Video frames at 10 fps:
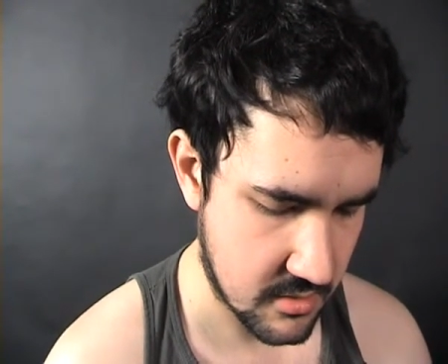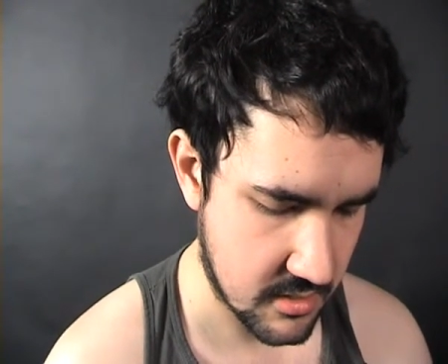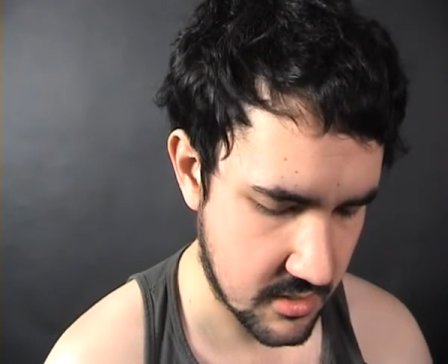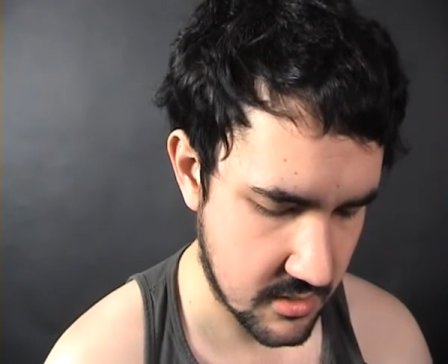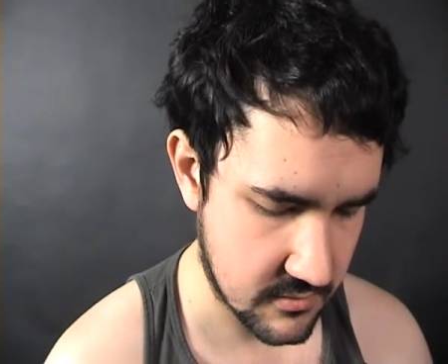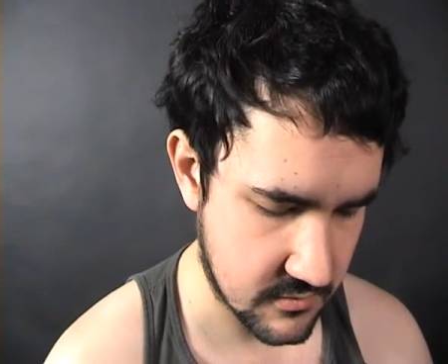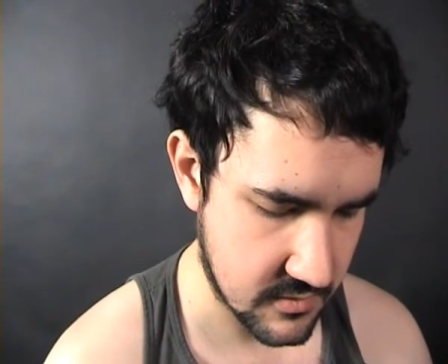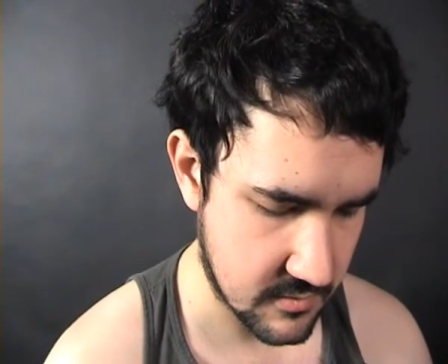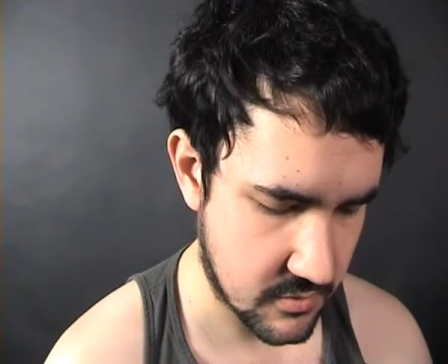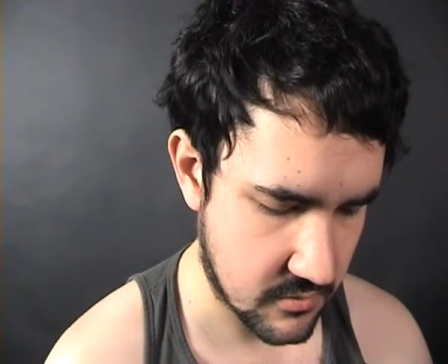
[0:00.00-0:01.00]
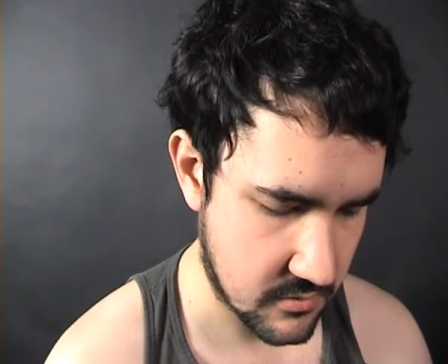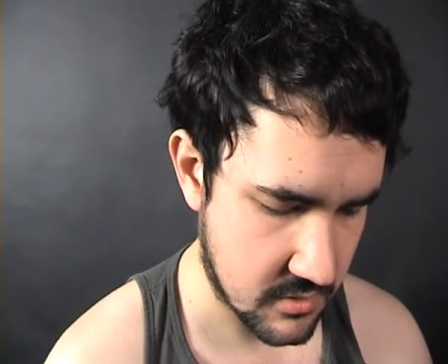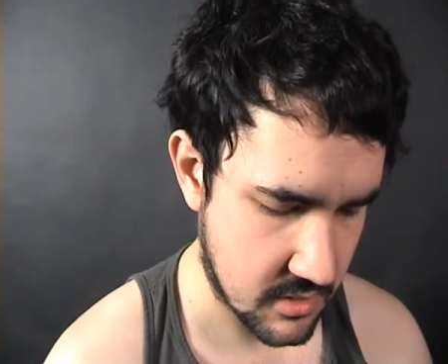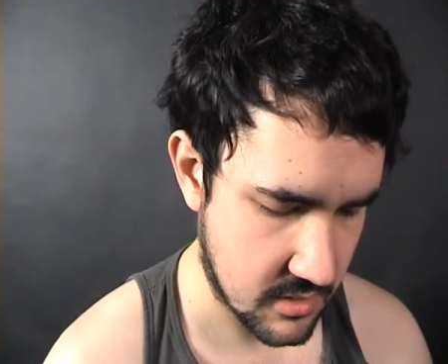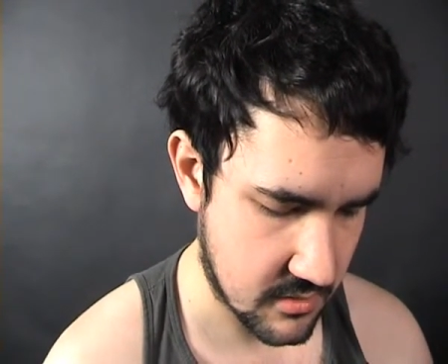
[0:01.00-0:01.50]
any extra support,
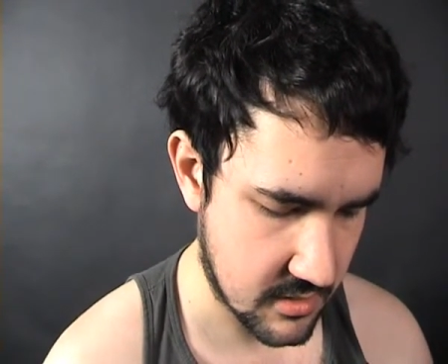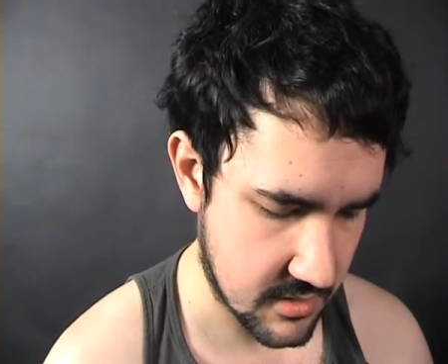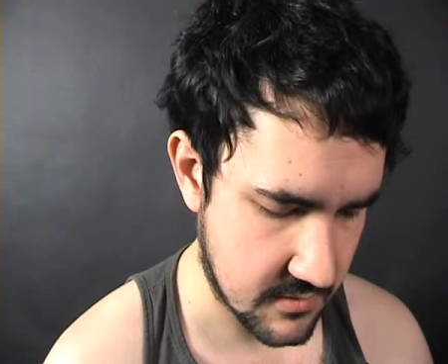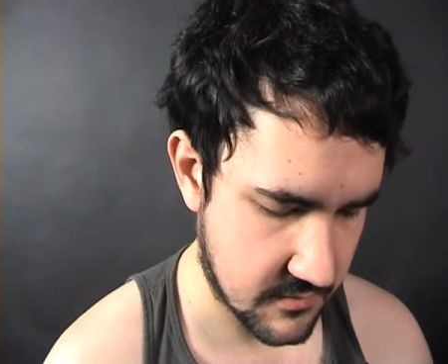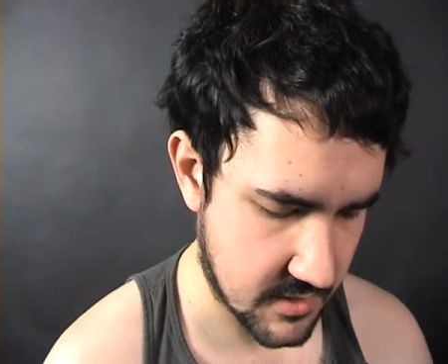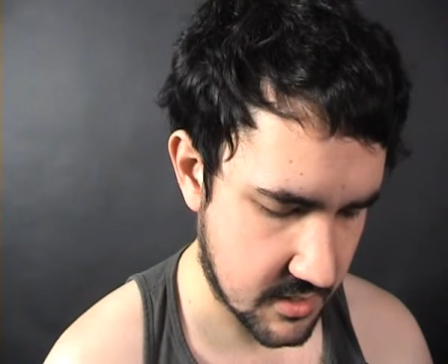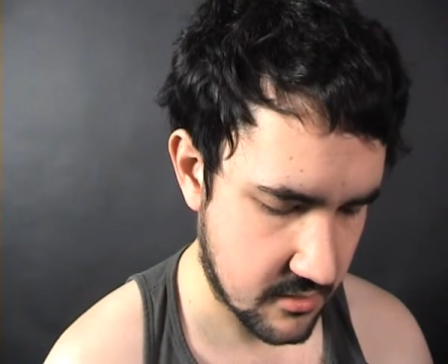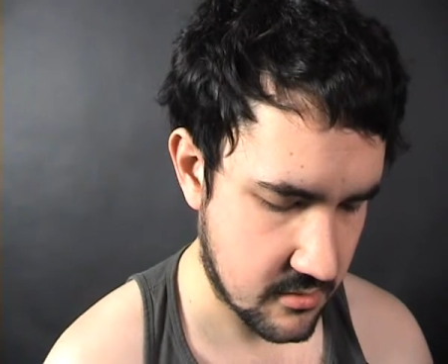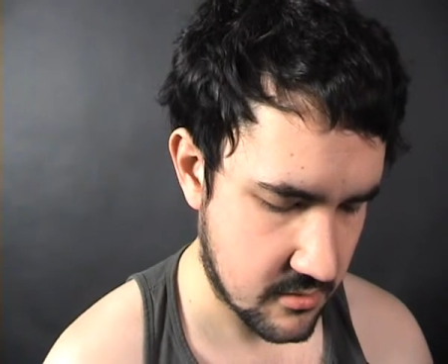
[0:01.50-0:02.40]
that is fine.